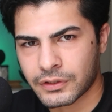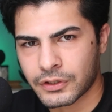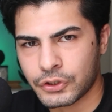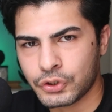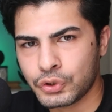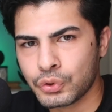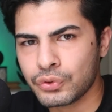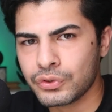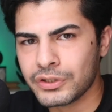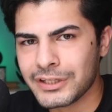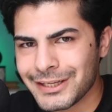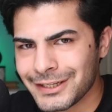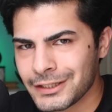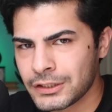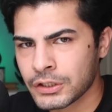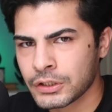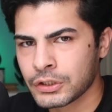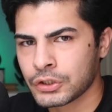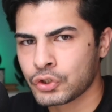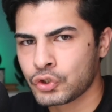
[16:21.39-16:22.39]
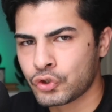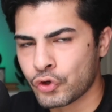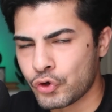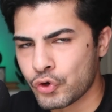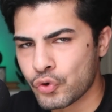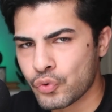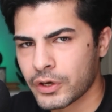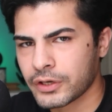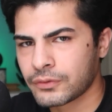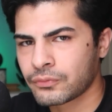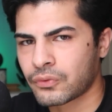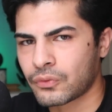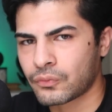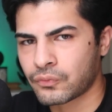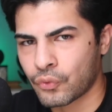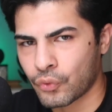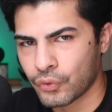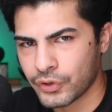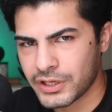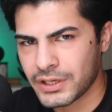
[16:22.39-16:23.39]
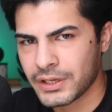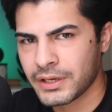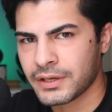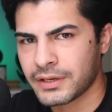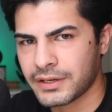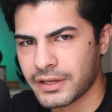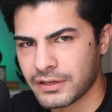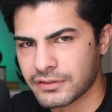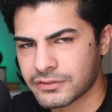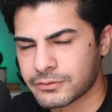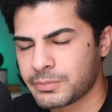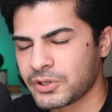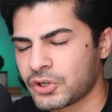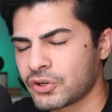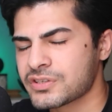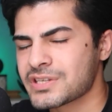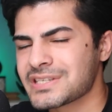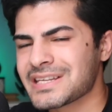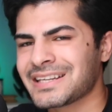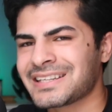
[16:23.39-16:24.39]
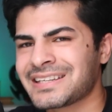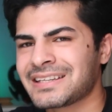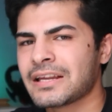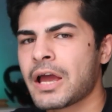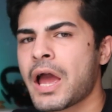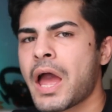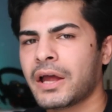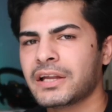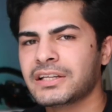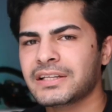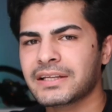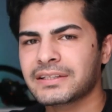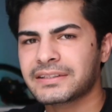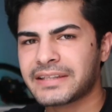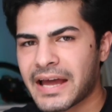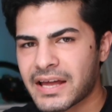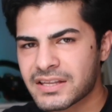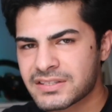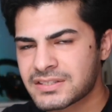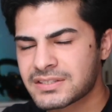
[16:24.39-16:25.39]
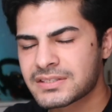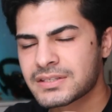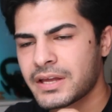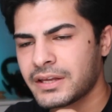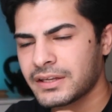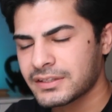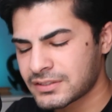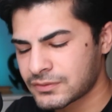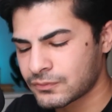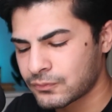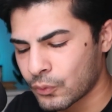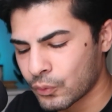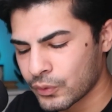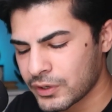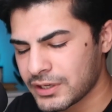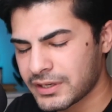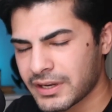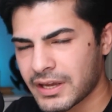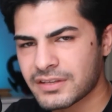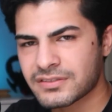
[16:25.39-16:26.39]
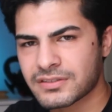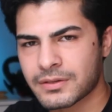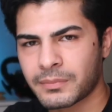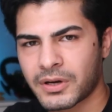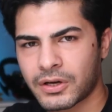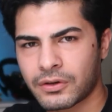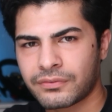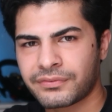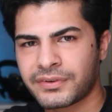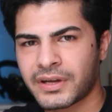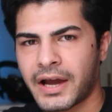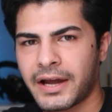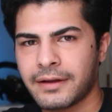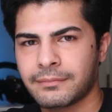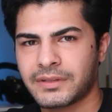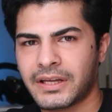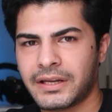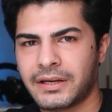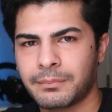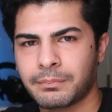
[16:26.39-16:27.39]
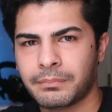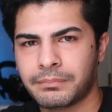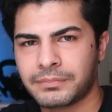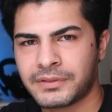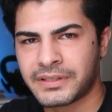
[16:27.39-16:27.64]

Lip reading: You need to do it for 40 days because it's 40 days amount of time that it